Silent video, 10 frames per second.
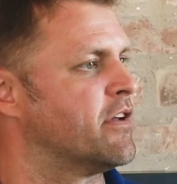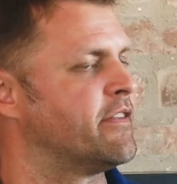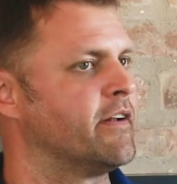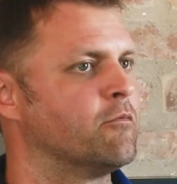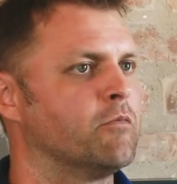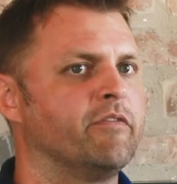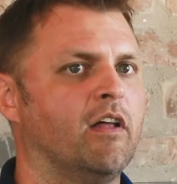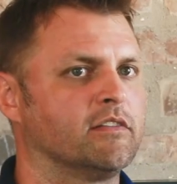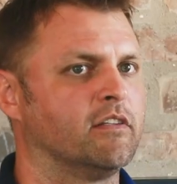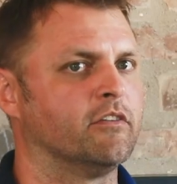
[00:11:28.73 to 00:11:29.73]
I think we've
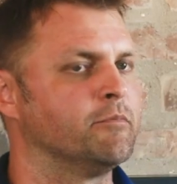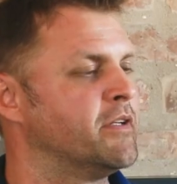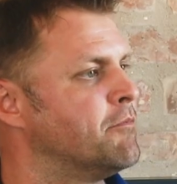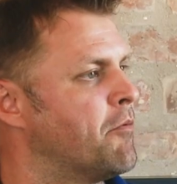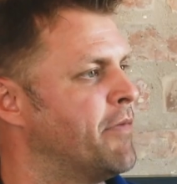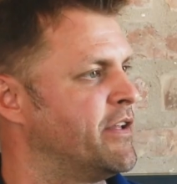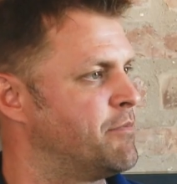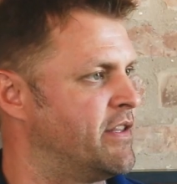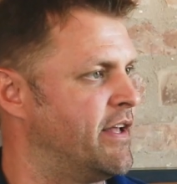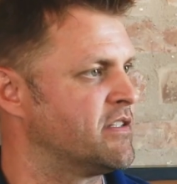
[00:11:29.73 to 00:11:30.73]
lost a little bit of momentum
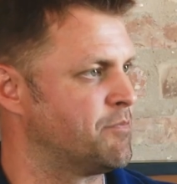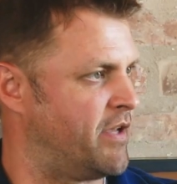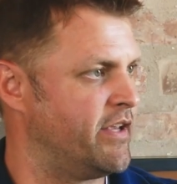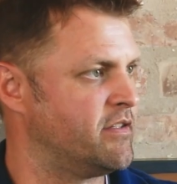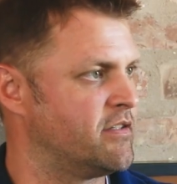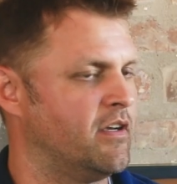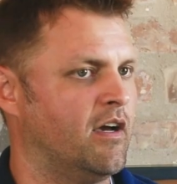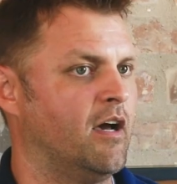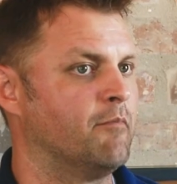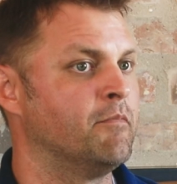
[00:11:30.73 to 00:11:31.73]
in that space.
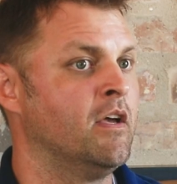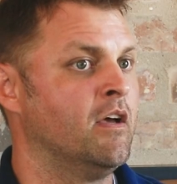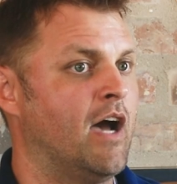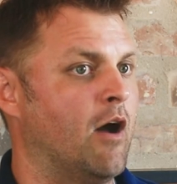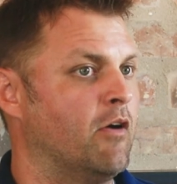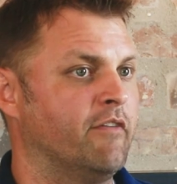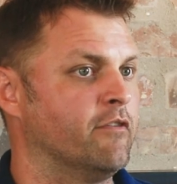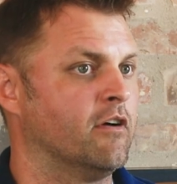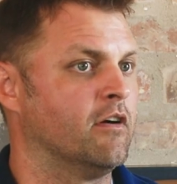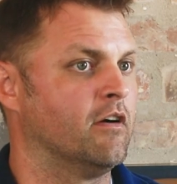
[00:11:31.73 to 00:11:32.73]

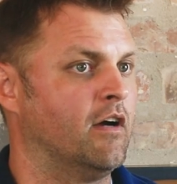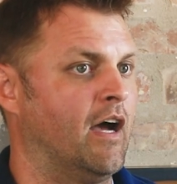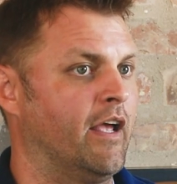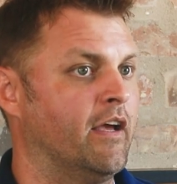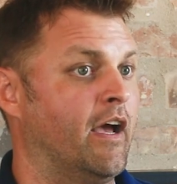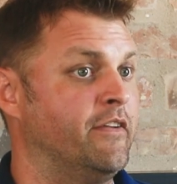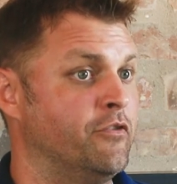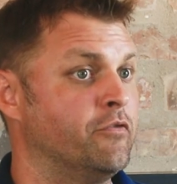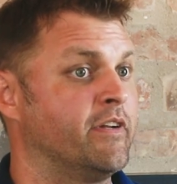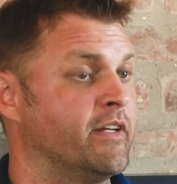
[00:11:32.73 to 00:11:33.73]
However, I
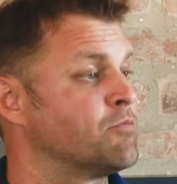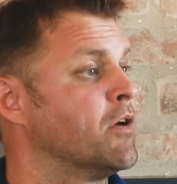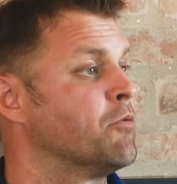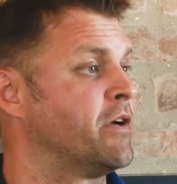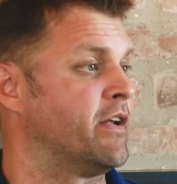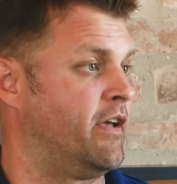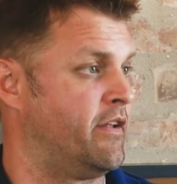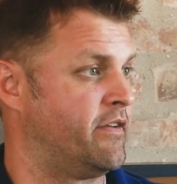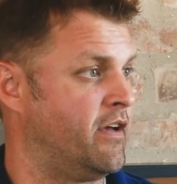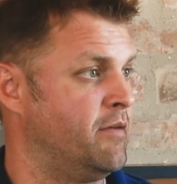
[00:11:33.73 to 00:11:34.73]
do think it's where we're going to
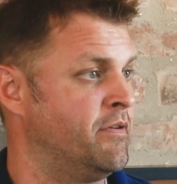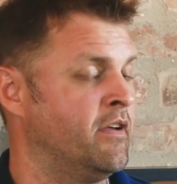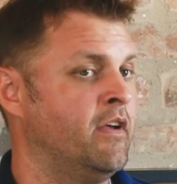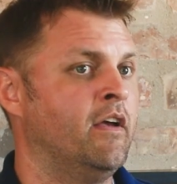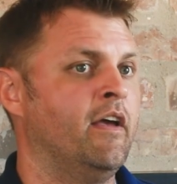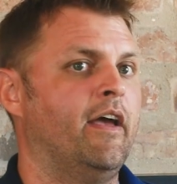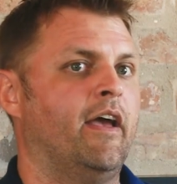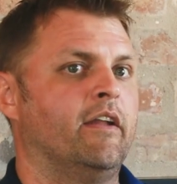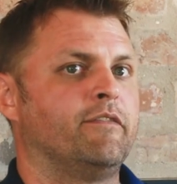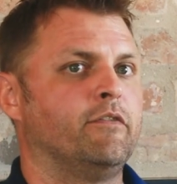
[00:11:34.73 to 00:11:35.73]
end up.
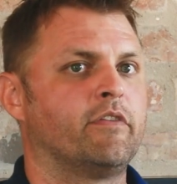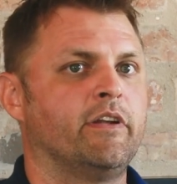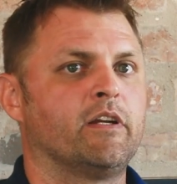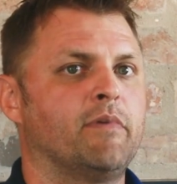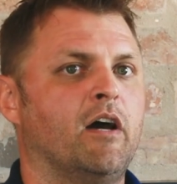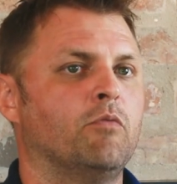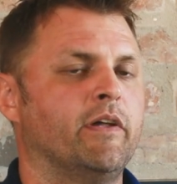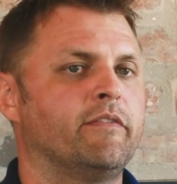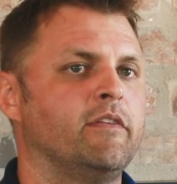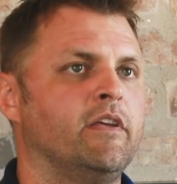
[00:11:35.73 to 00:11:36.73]
And if you think about
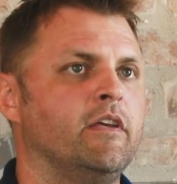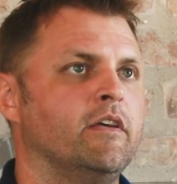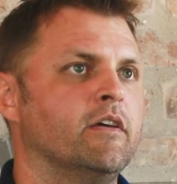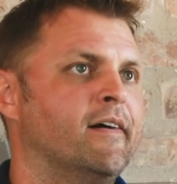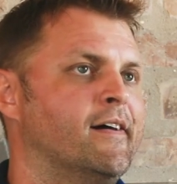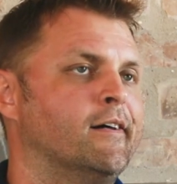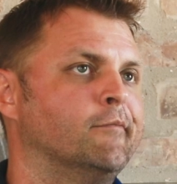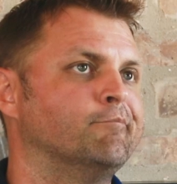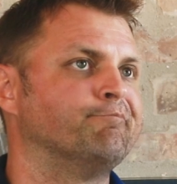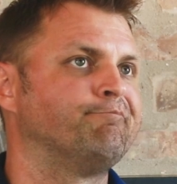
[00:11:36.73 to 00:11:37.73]
what the
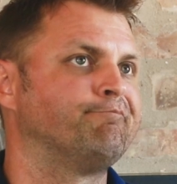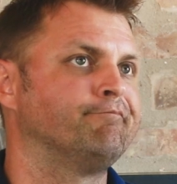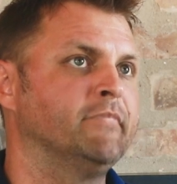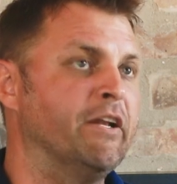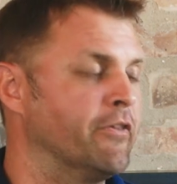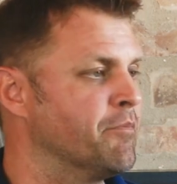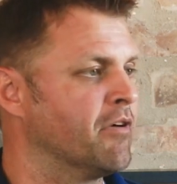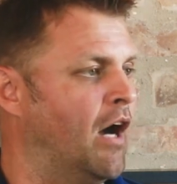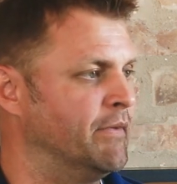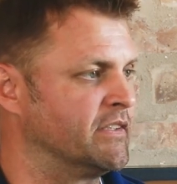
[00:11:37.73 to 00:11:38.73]

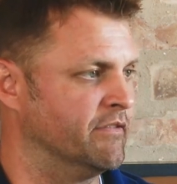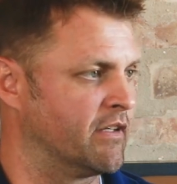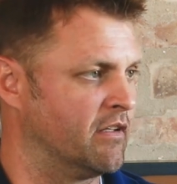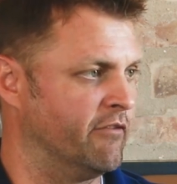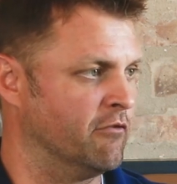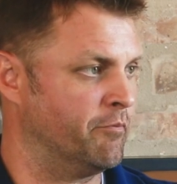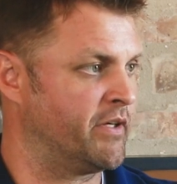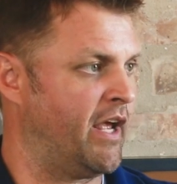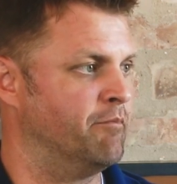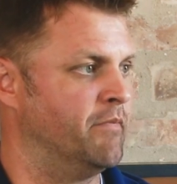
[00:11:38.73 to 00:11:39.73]
promise of a clean room
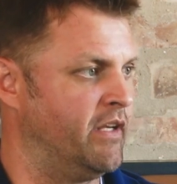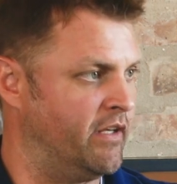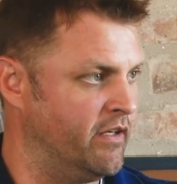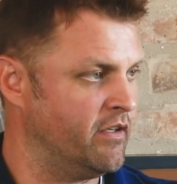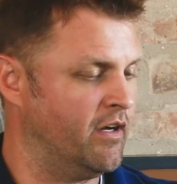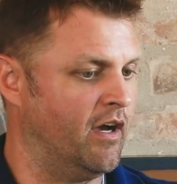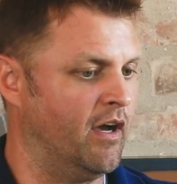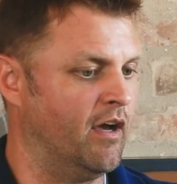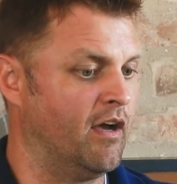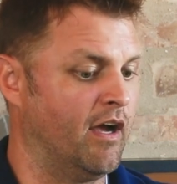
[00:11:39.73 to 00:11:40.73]
can be,
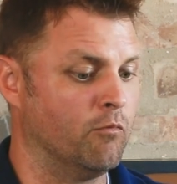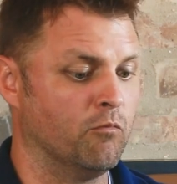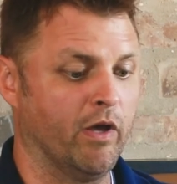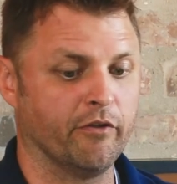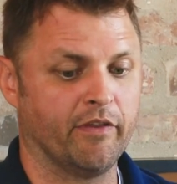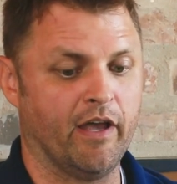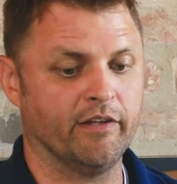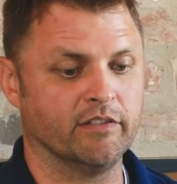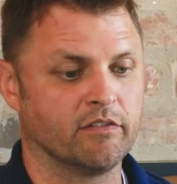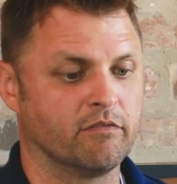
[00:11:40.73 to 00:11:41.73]
whether that
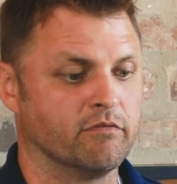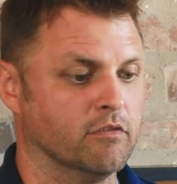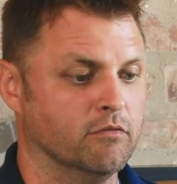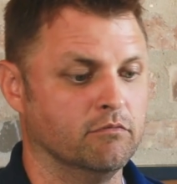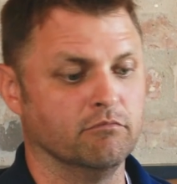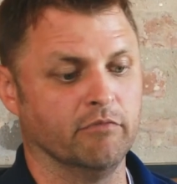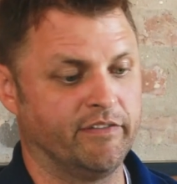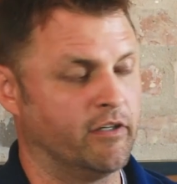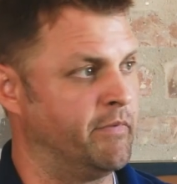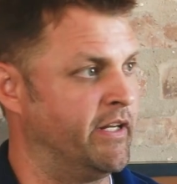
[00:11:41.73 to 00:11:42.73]
is through
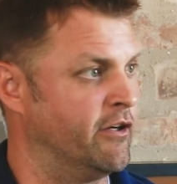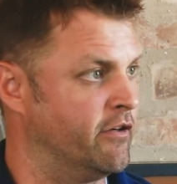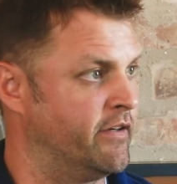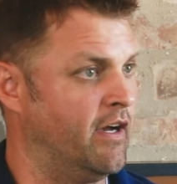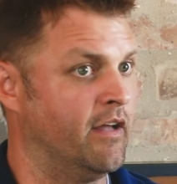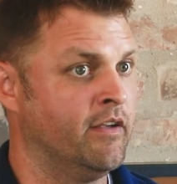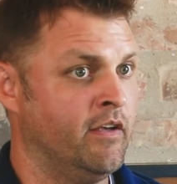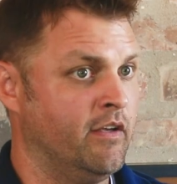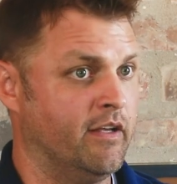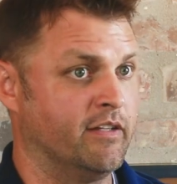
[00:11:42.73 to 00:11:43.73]
retail media or not,
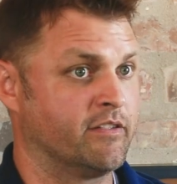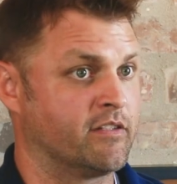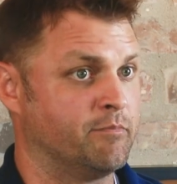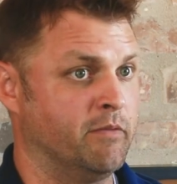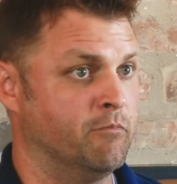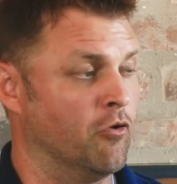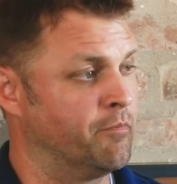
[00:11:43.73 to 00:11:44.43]
it's just to be more